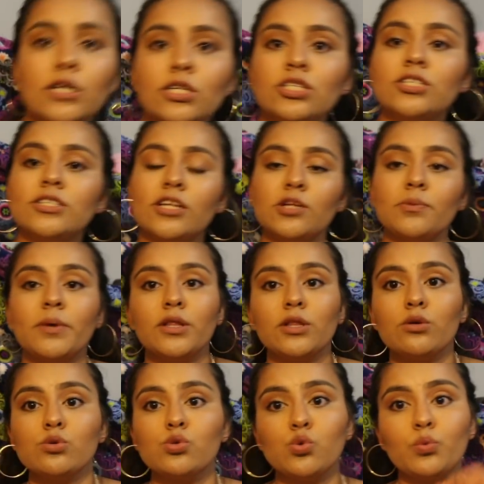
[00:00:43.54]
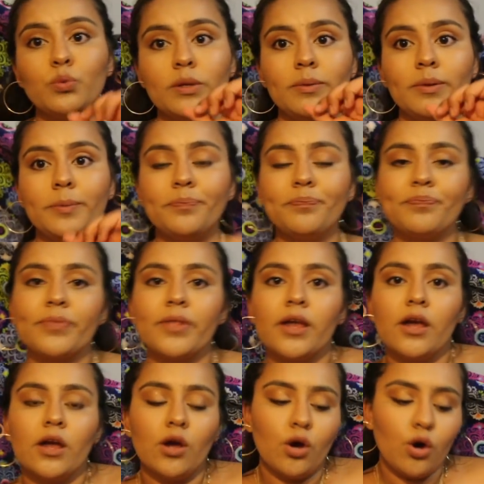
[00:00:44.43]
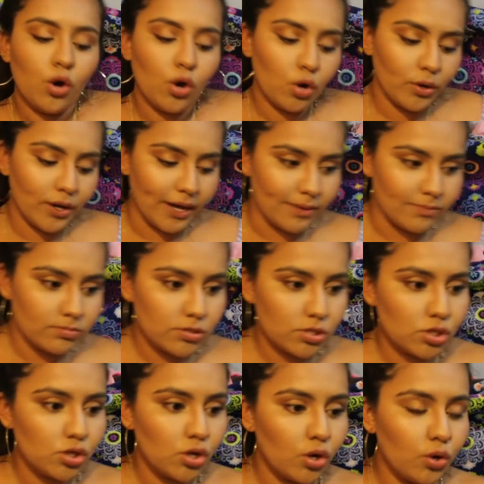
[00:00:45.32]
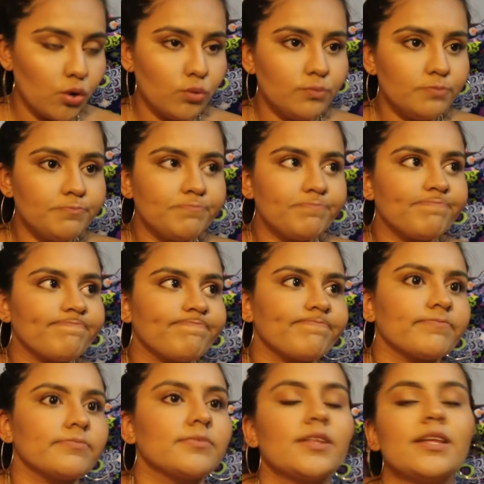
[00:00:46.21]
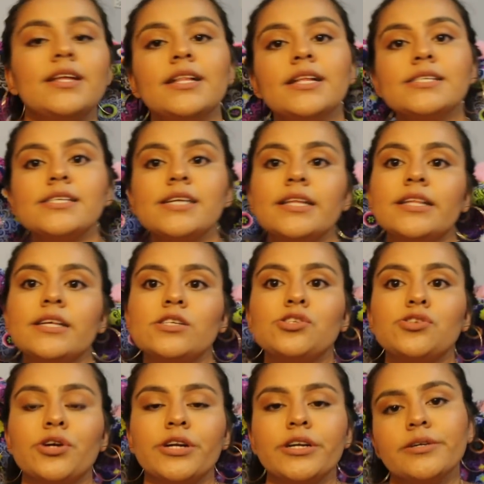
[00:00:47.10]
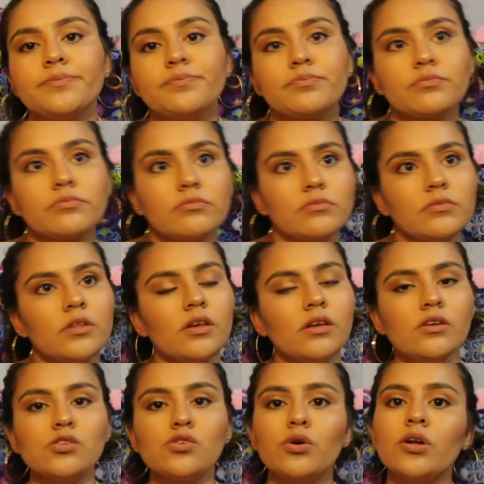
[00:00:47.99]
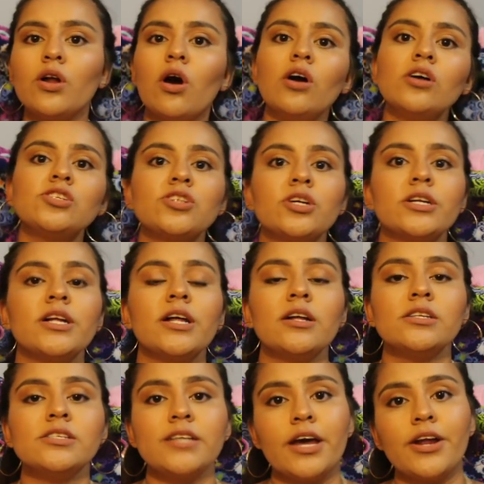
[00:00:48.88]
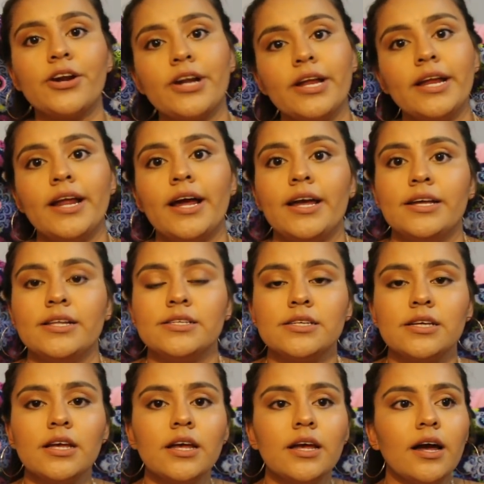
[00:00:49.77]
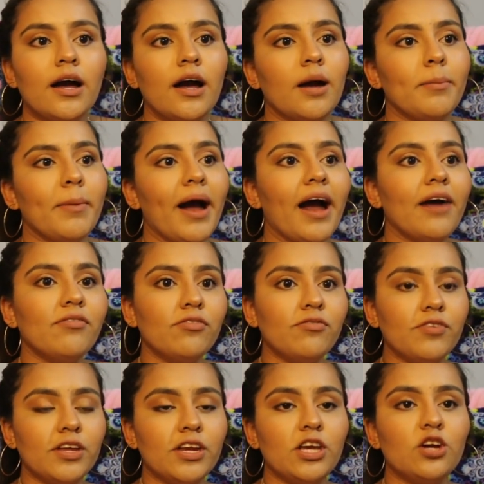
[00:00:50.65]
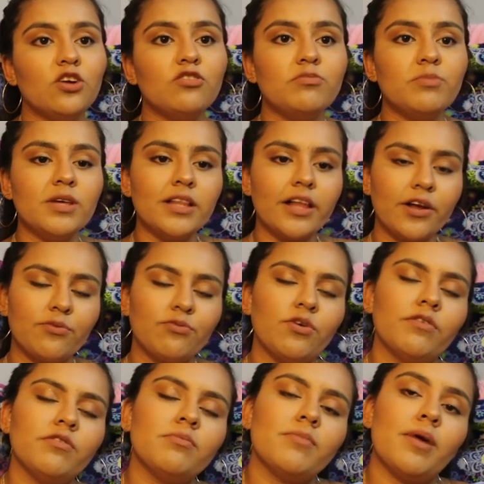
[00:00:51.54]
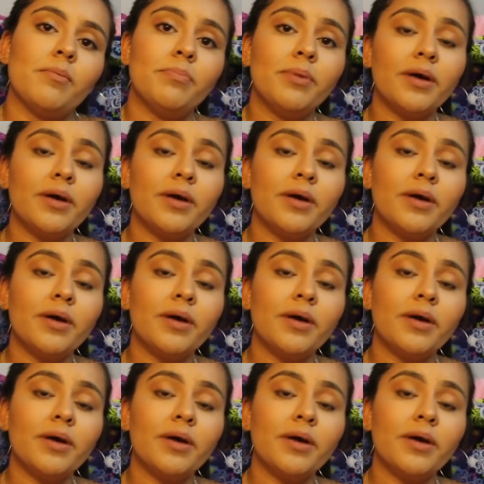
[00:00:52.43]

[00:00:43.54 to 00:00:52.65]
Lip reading: she está tomando su bibi. Okay, so let's get this started. So it all started on Saturday night. I have a video of me like rubbing my